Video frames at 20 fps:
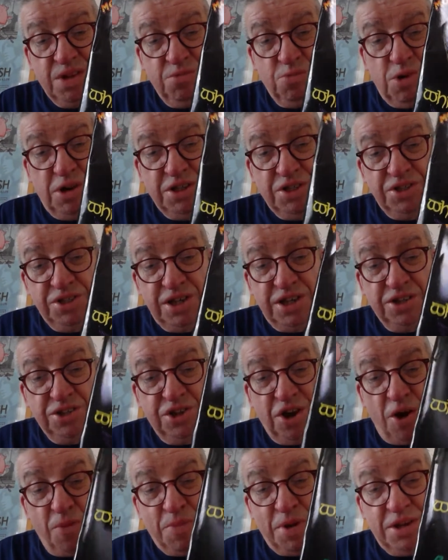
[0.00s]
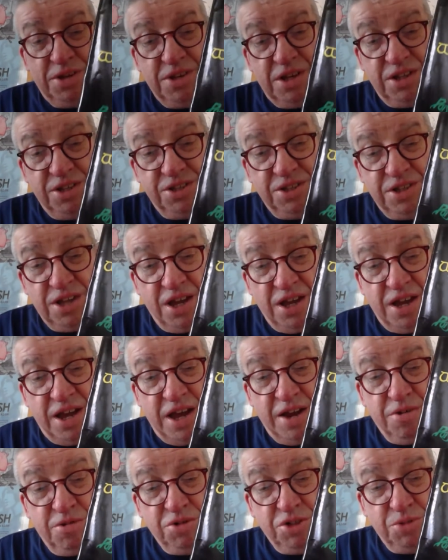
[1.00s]
White Stick Topping, there's
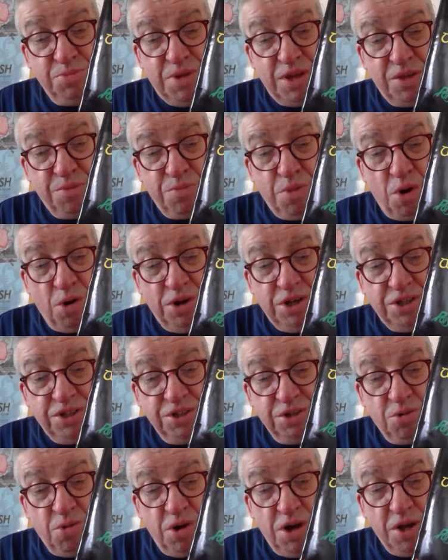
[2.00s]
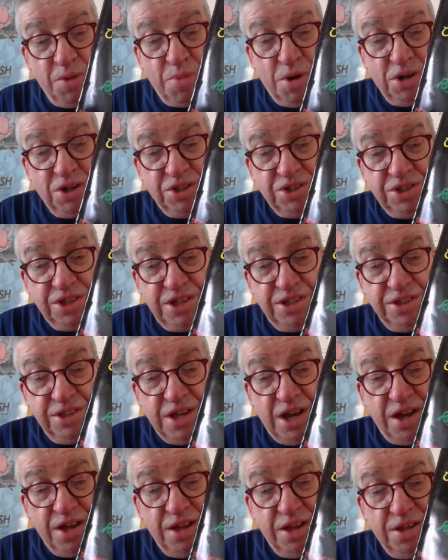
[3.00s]
Aerosmith, Poison, Choir Boys,
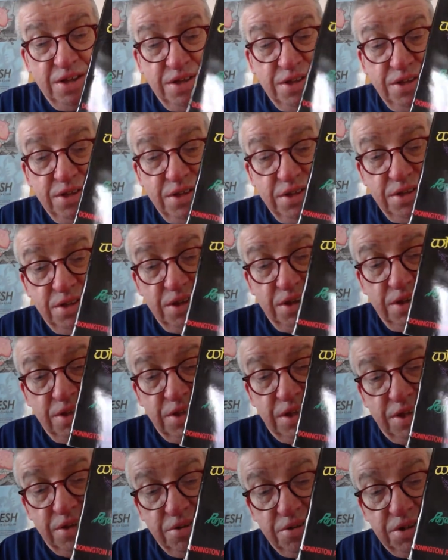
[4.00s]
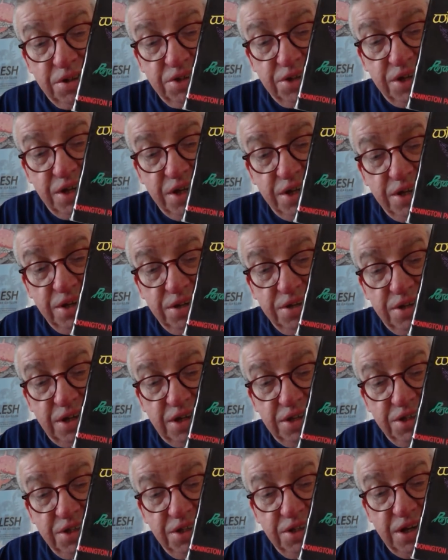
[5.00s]
Thunder, let's see,
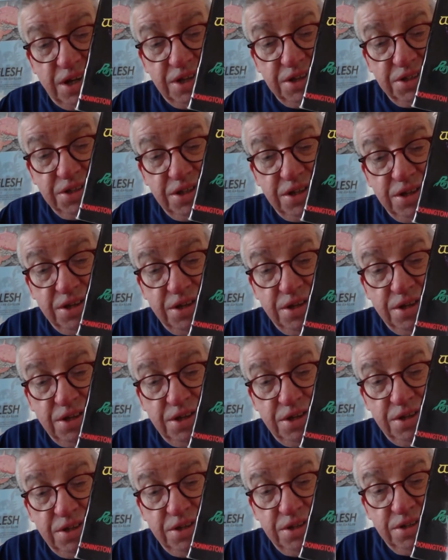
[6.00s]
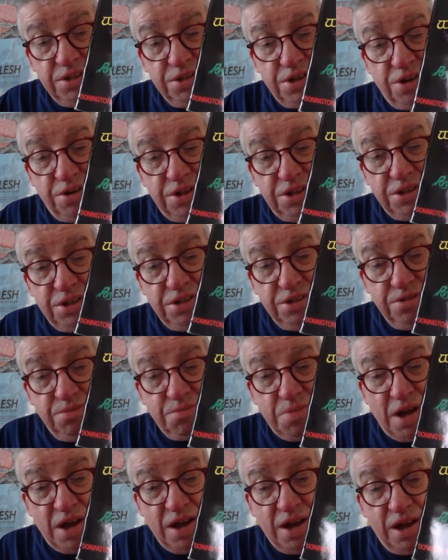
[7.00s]
1990, Donington
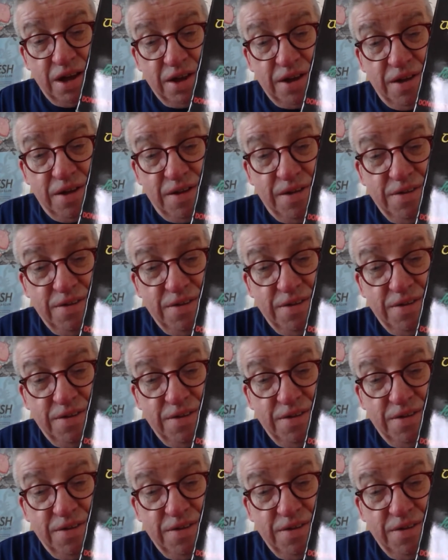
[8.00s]
Park,